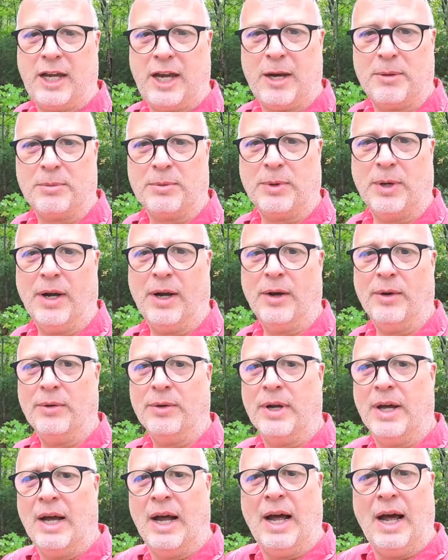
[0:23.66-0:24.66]

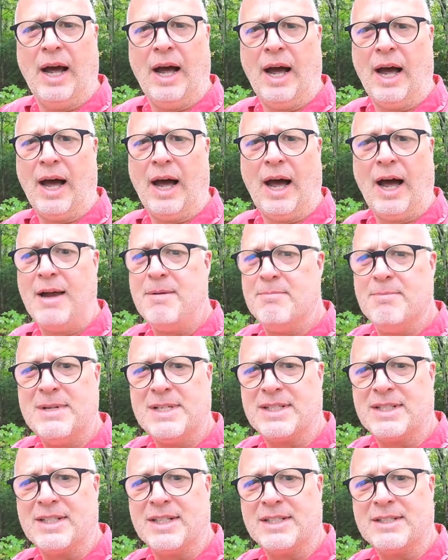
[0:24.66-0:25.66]
Campground. I
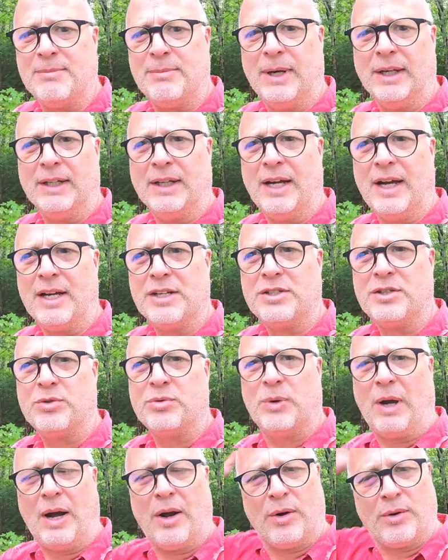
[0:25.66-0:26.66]
missed this in my
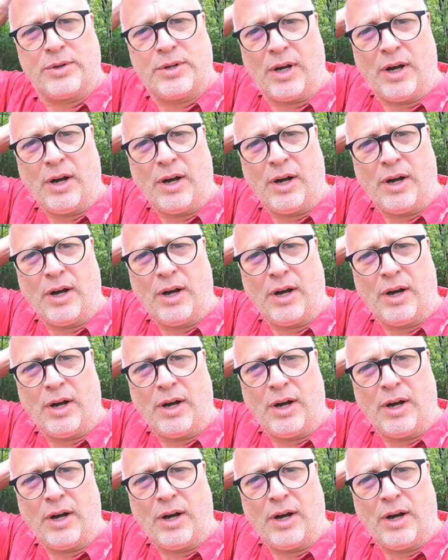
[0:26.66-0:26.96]
last round